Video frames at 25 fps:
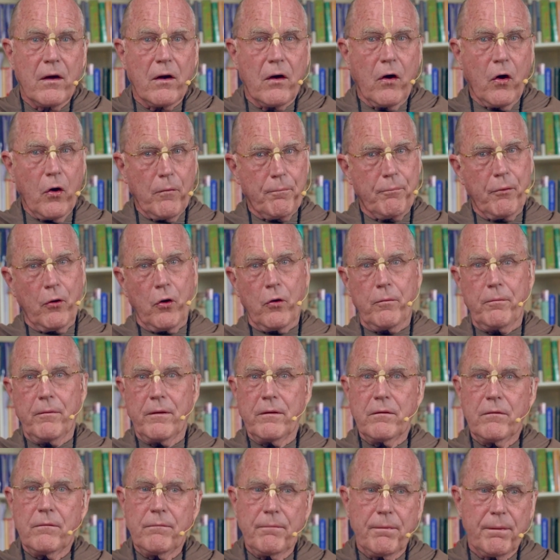"Oh,
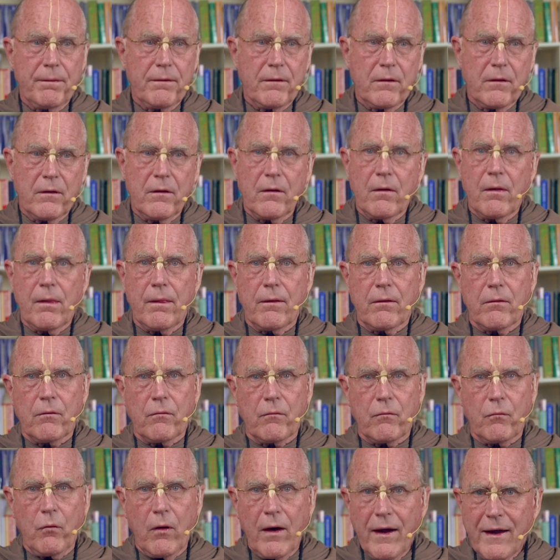boatman,
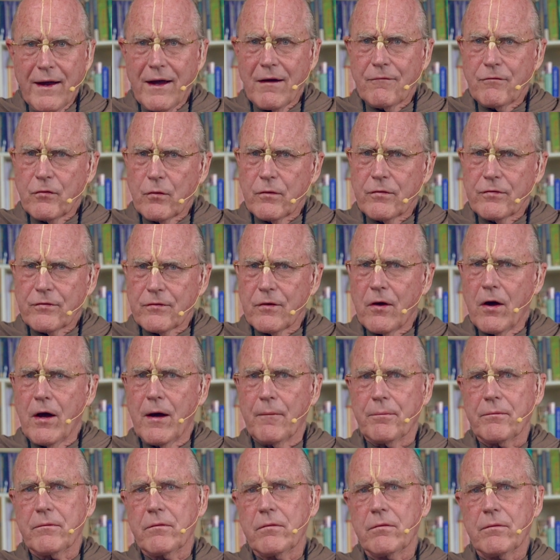why have you
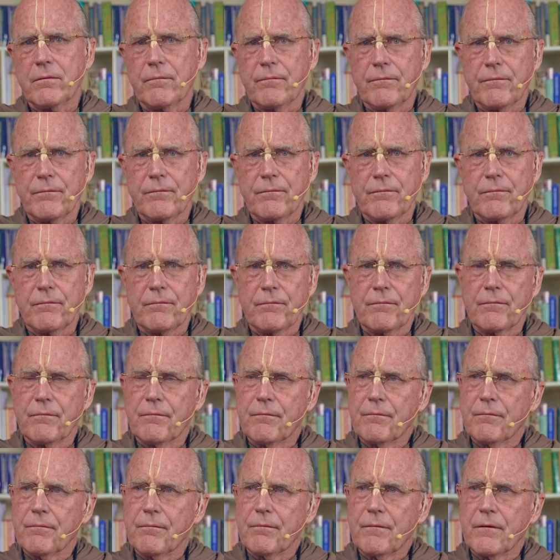stopped?"
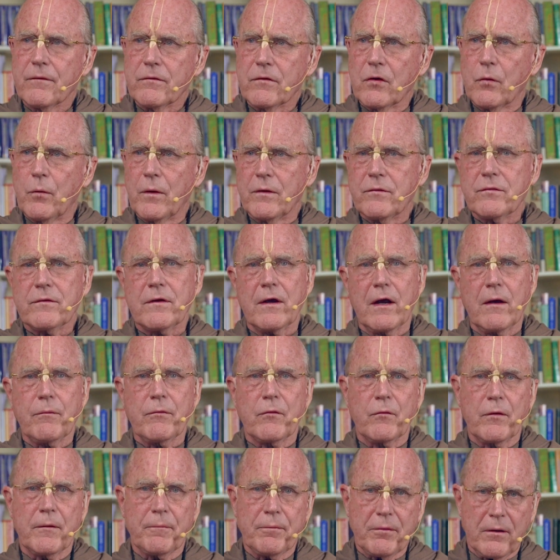To which came
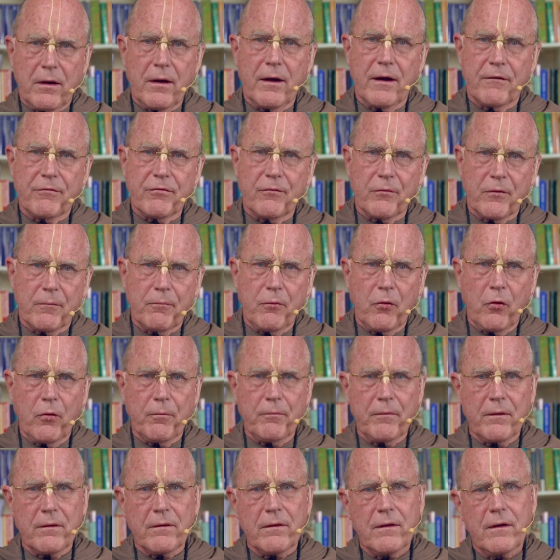the reply from the
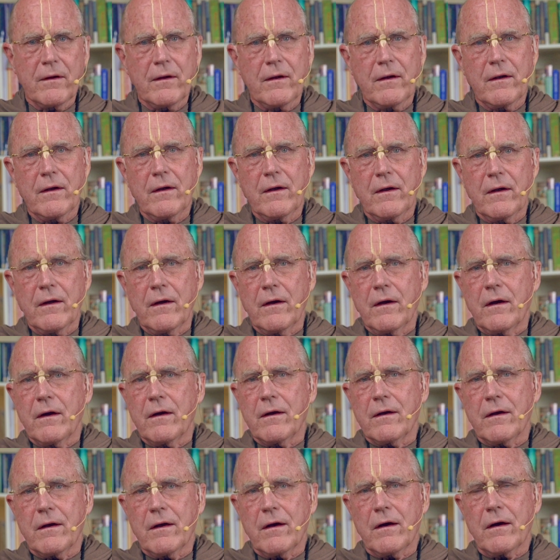boatman,
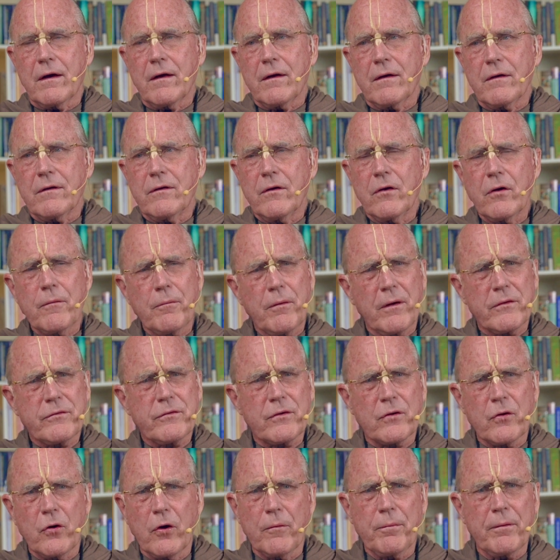"Dear
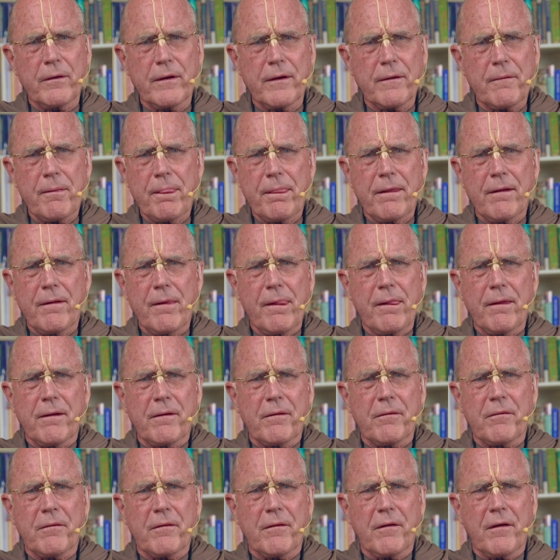Brajagopi,
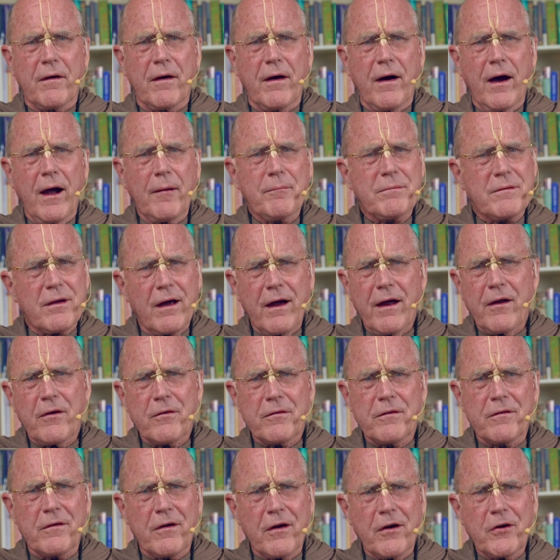I'm
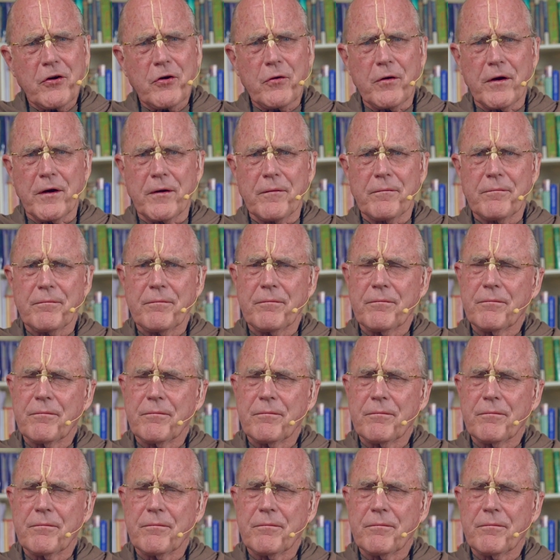tired and hungry.